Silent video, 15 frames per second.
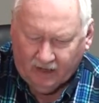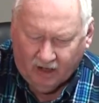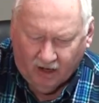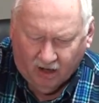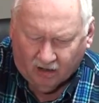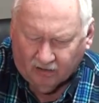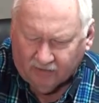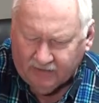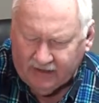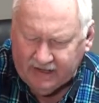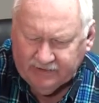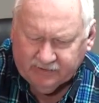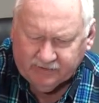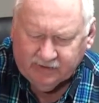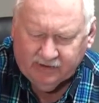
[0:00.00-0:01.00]
all of
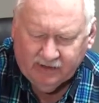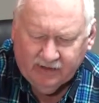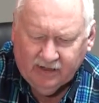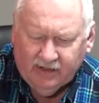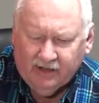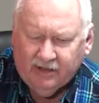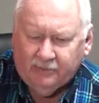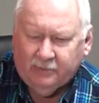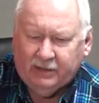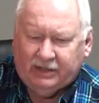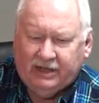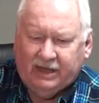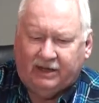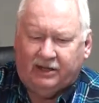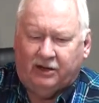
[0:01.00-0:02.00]
these
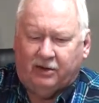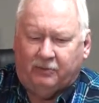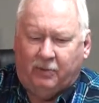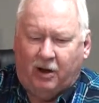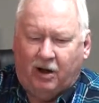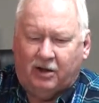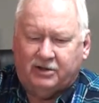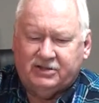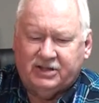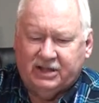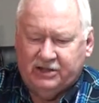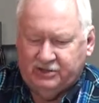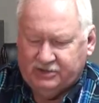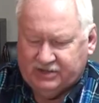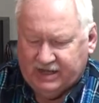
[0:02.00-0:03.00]
particular parts
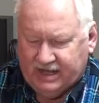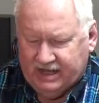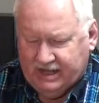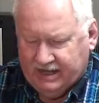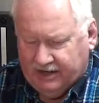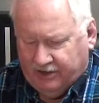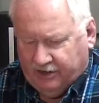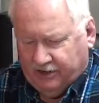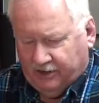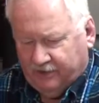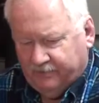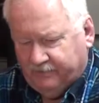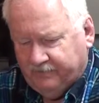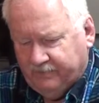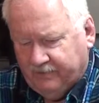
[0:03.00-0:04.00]
that you see
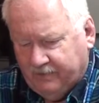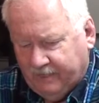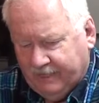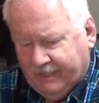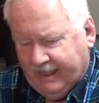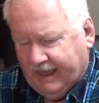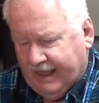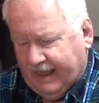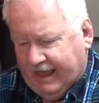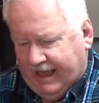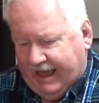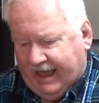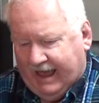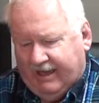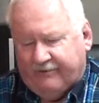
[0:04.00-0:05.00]
here
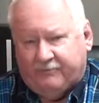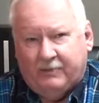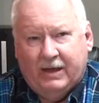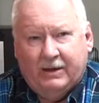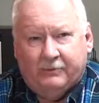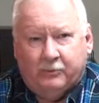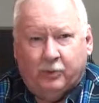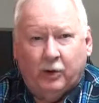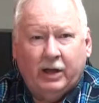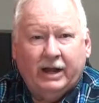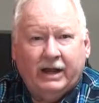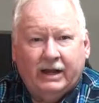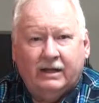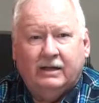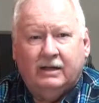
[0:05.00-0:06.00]
have been
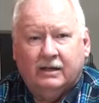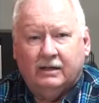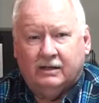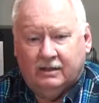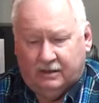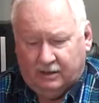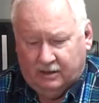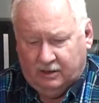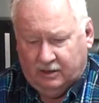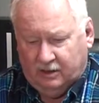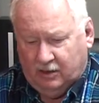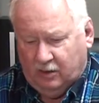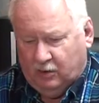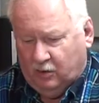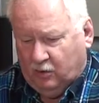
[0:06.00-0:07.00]
printed
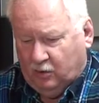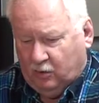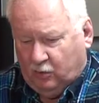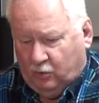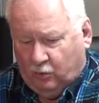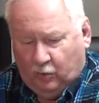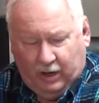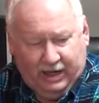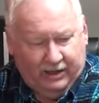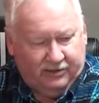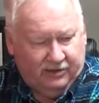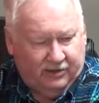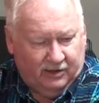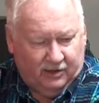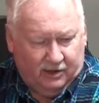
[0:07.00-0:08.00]

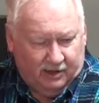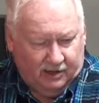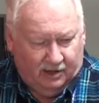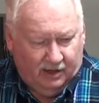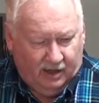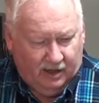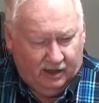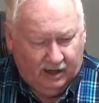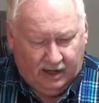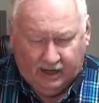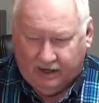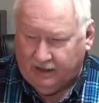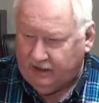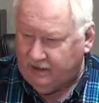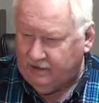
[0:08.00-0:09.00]
with
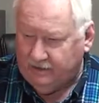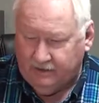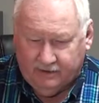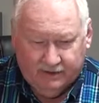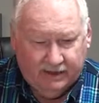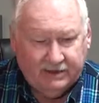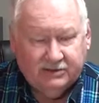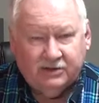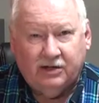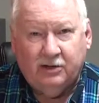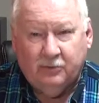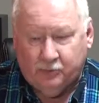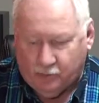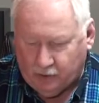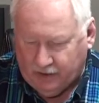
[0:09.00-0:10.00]
uh, these
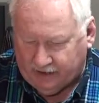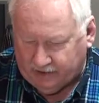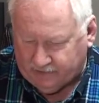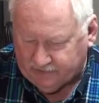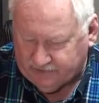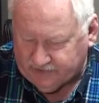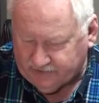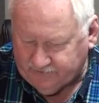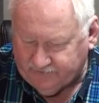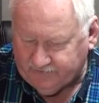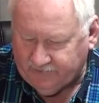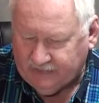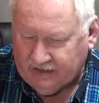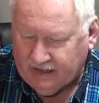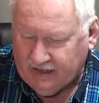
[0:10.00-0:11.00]
two printers.
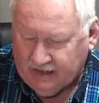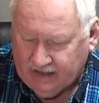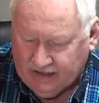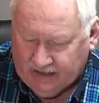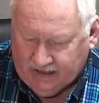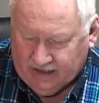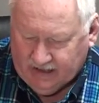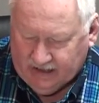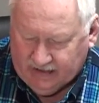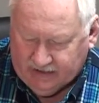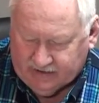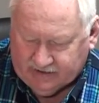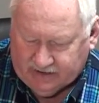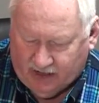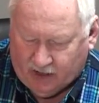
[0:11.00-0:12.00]

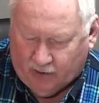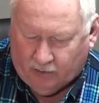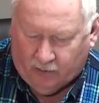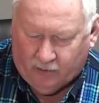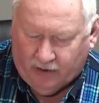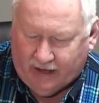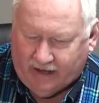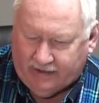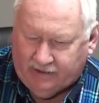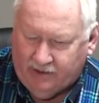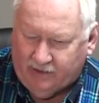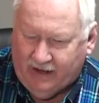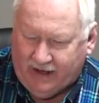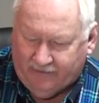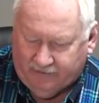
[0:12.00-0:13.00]
So I
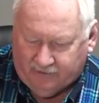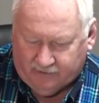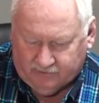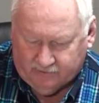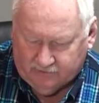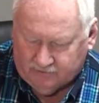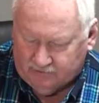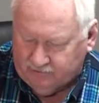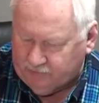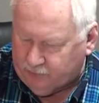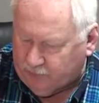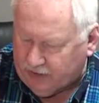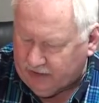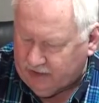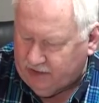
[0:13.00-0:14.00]
do have a
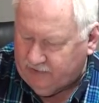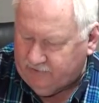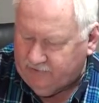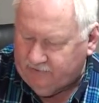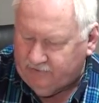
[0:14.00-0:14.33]
pretty good